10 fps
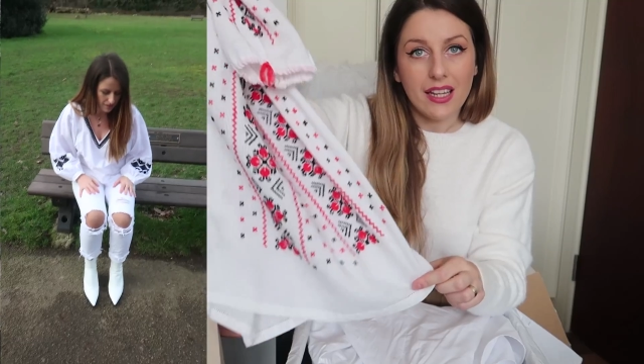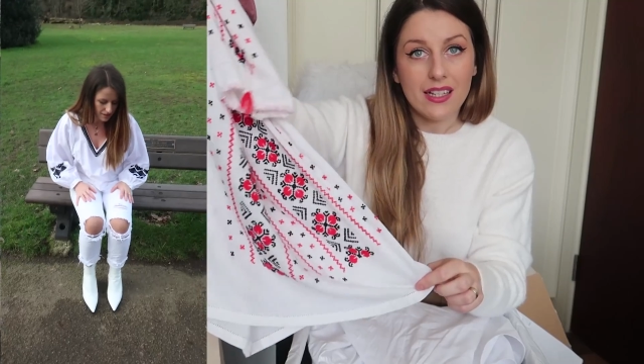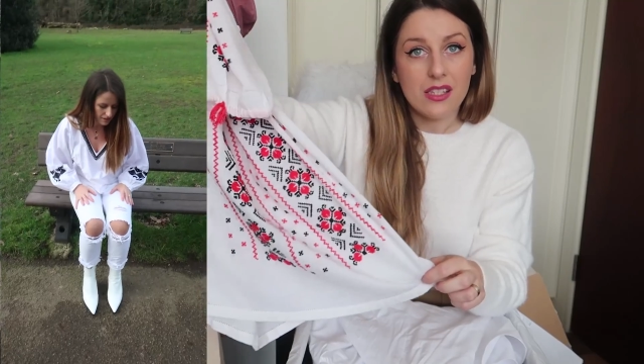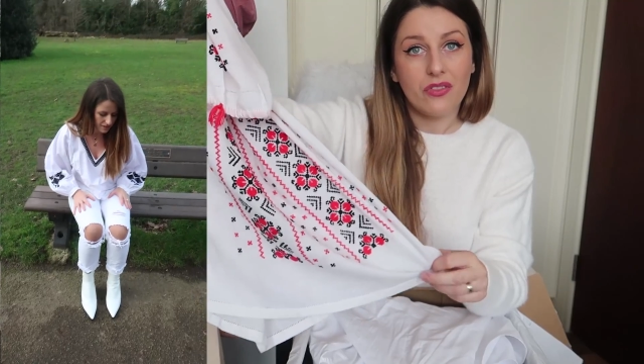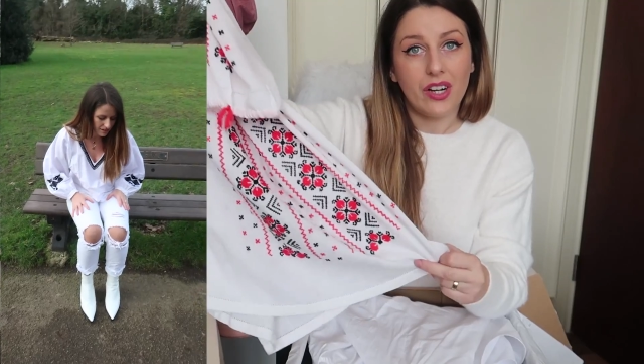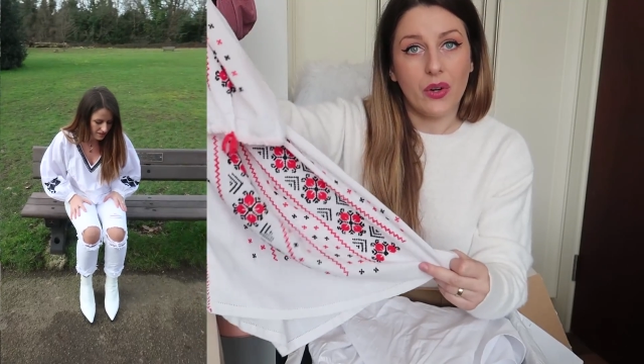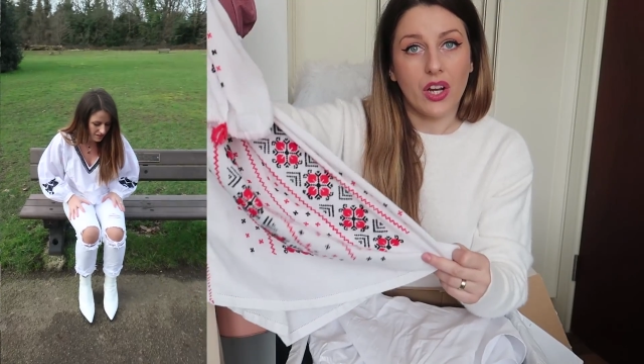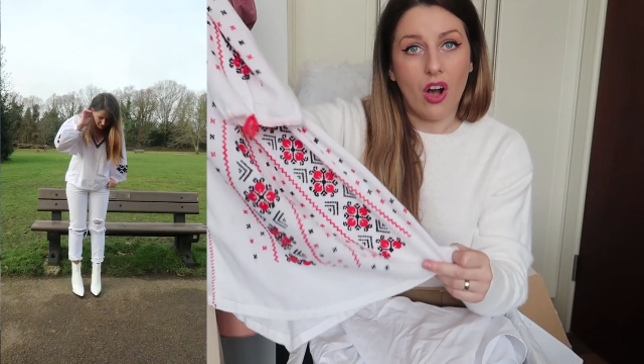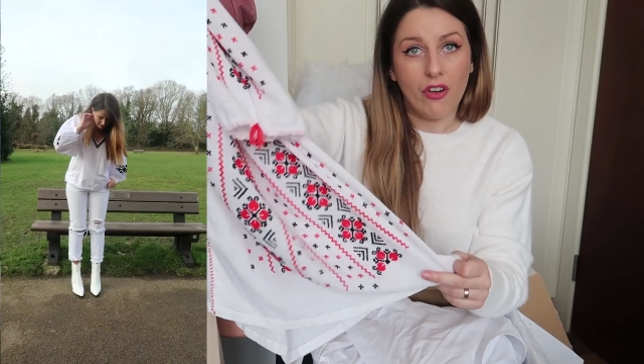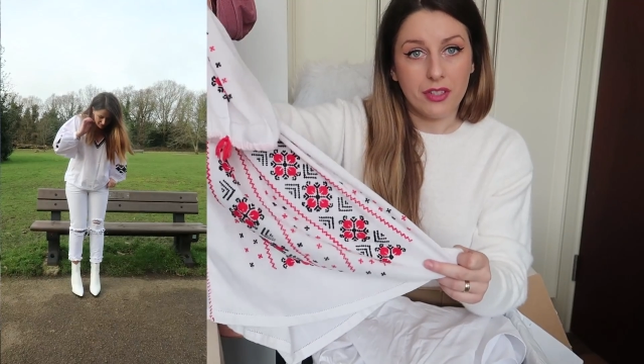is very
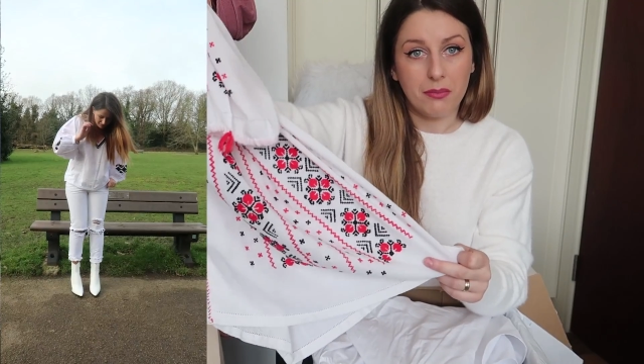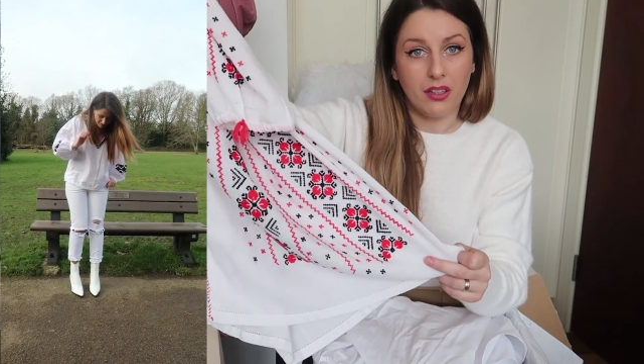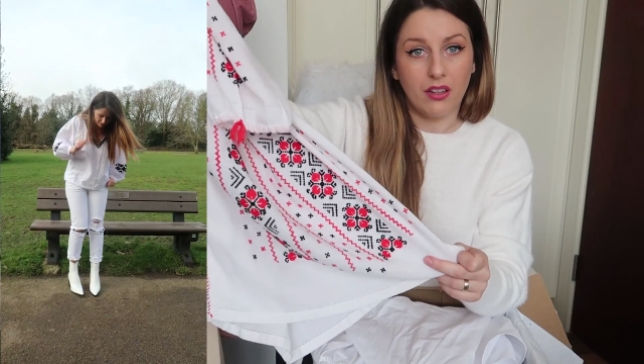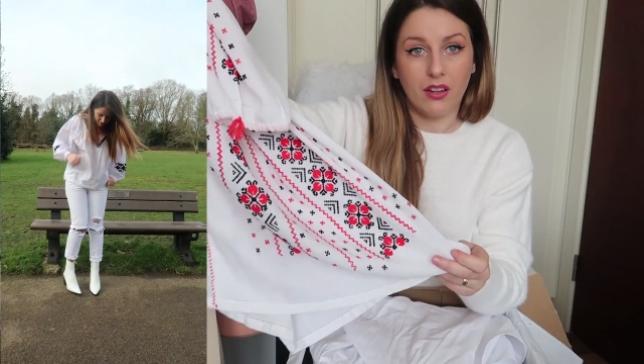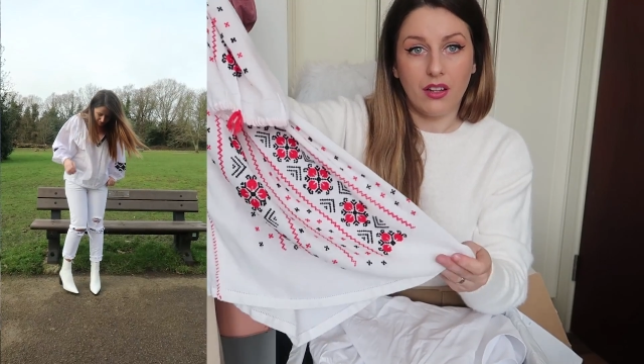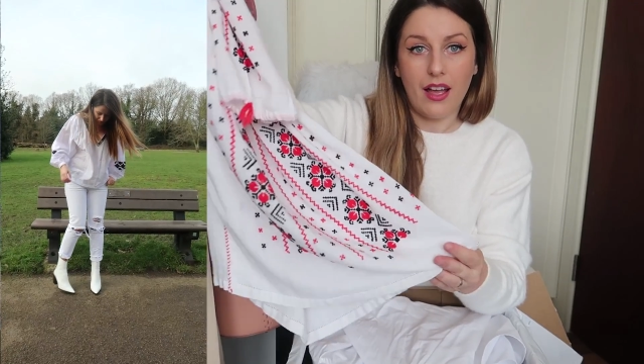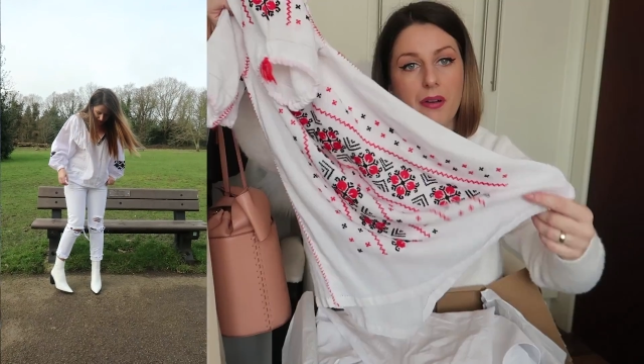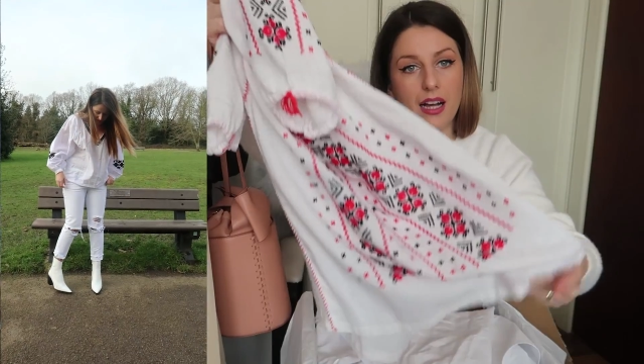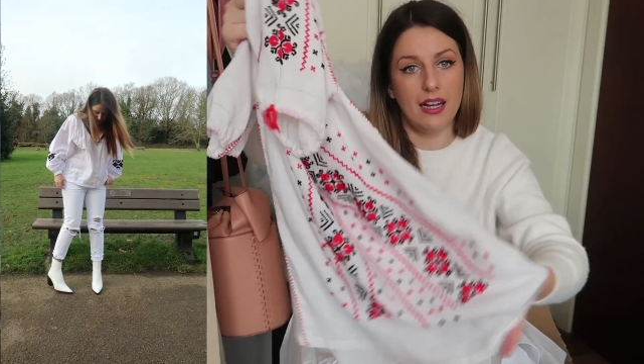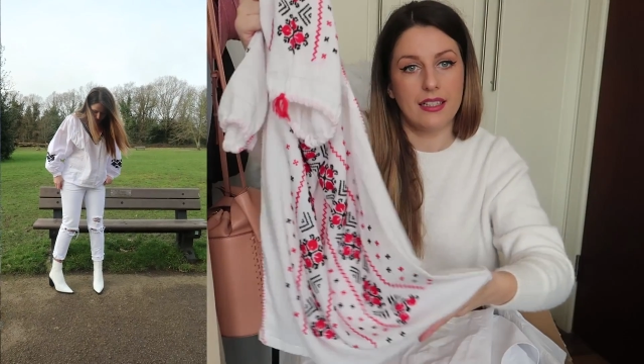comfortable,
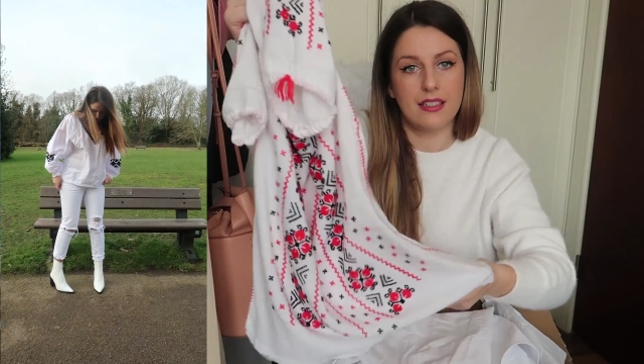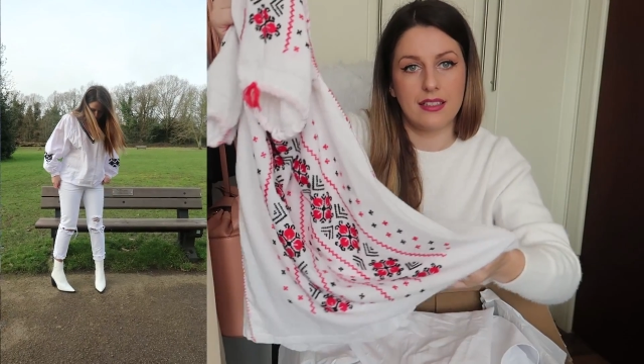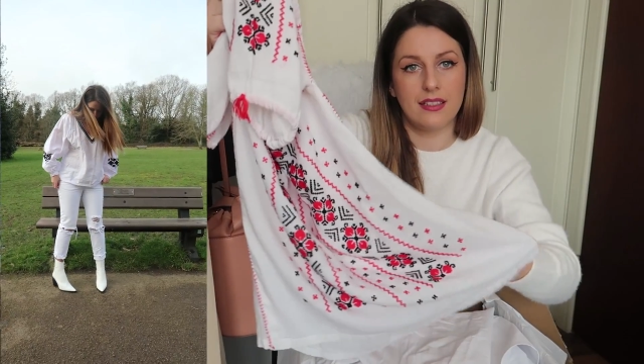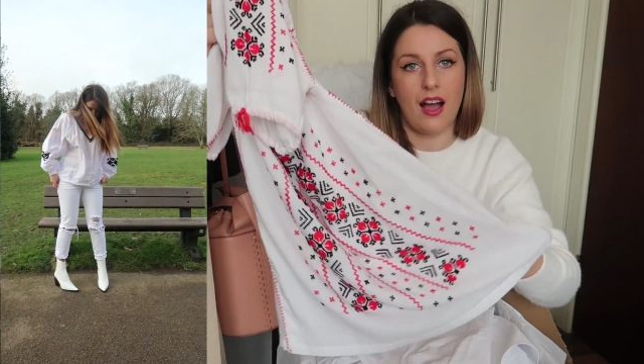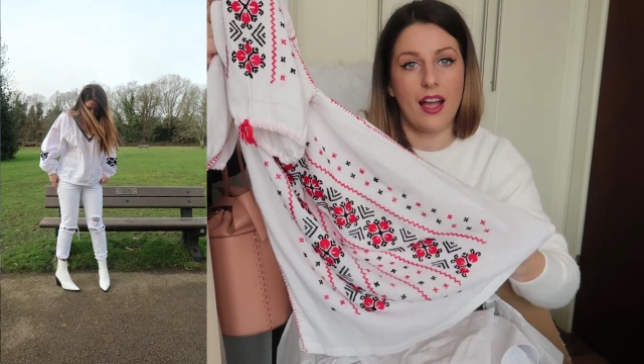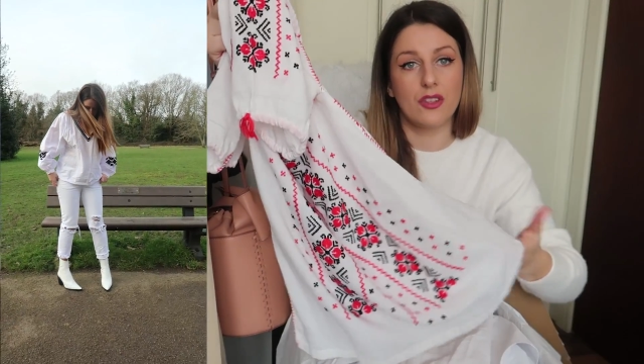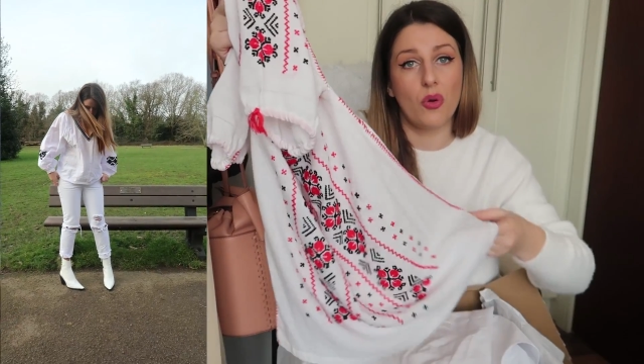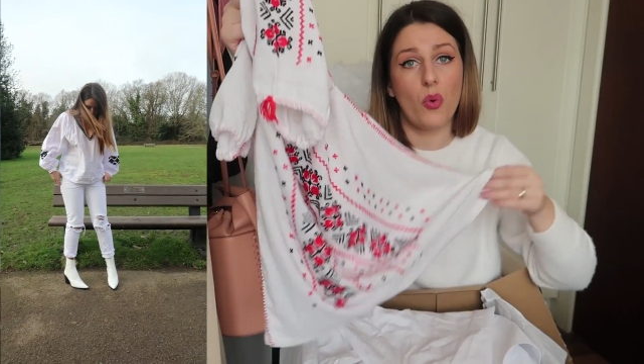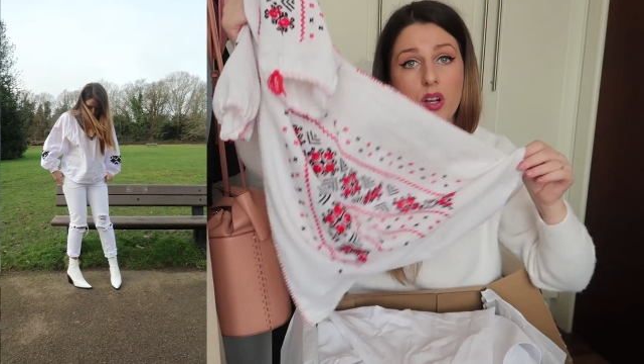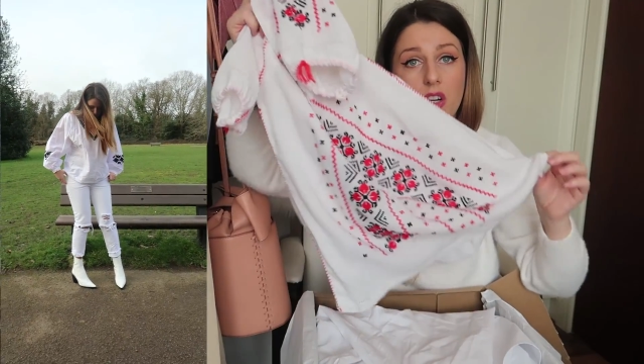but I
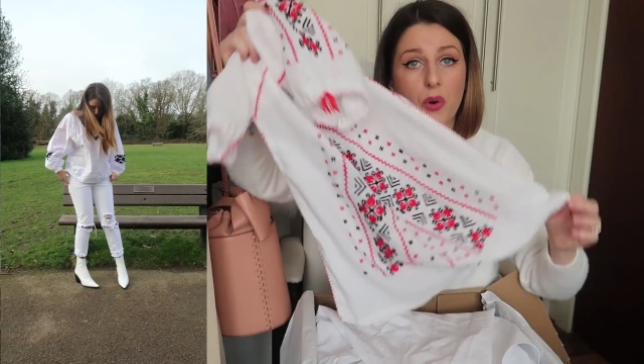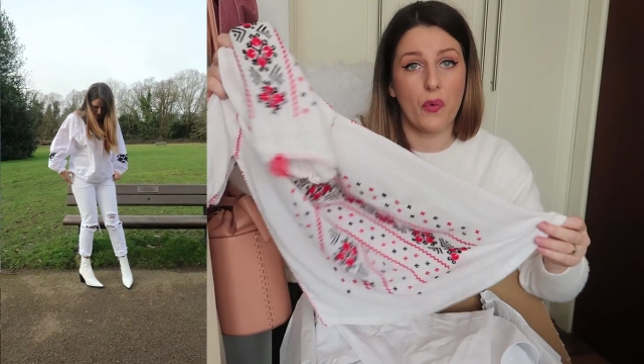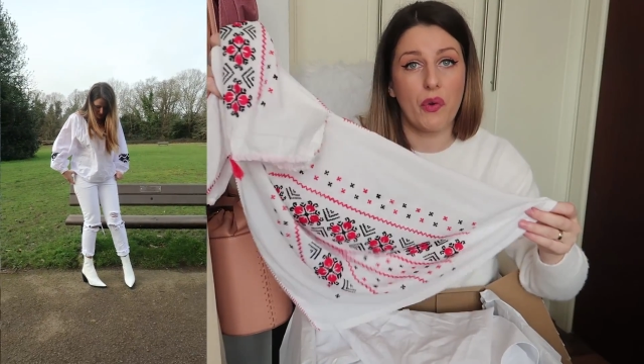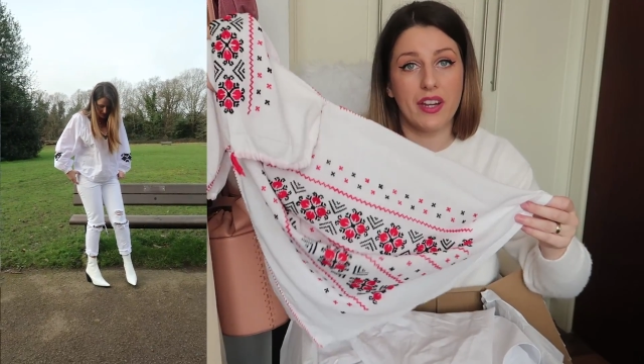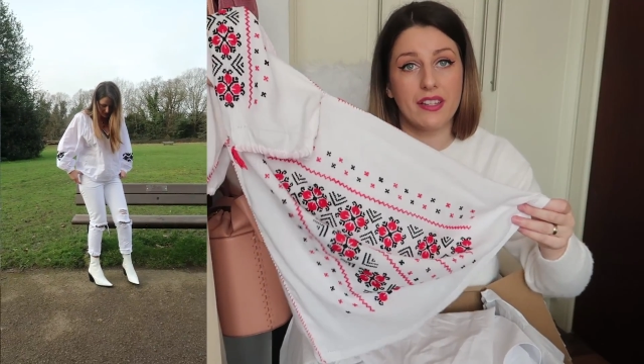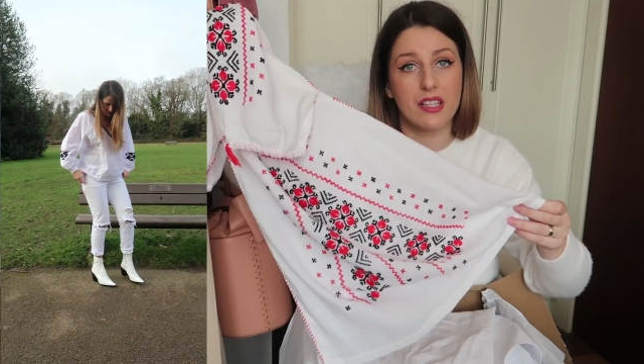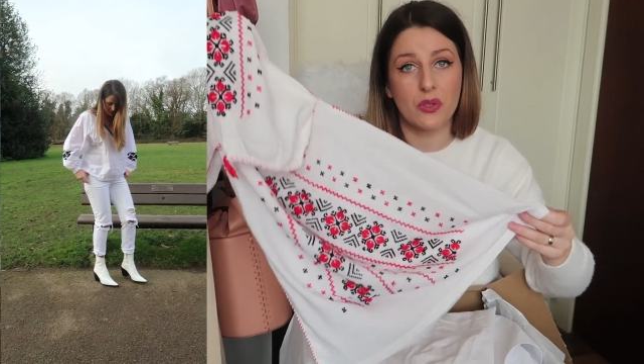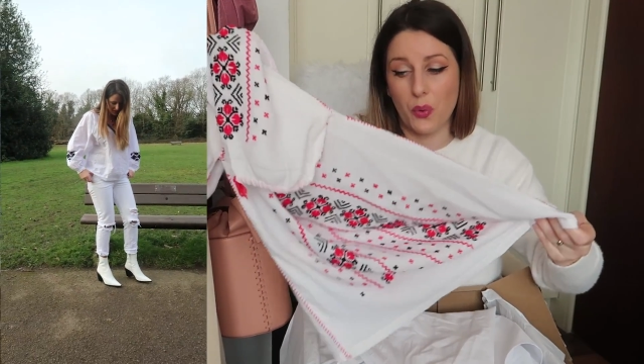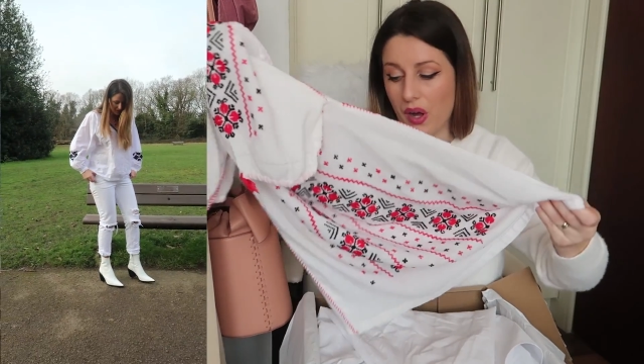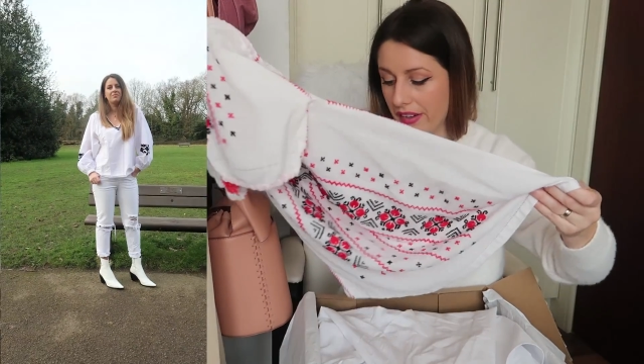don't want to ruin
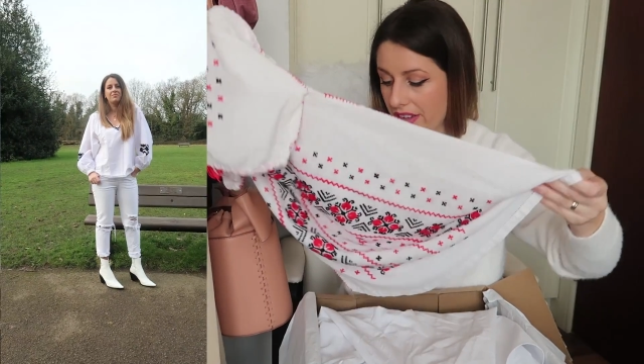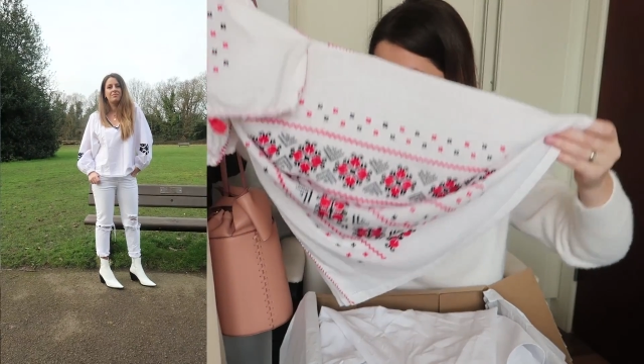this one,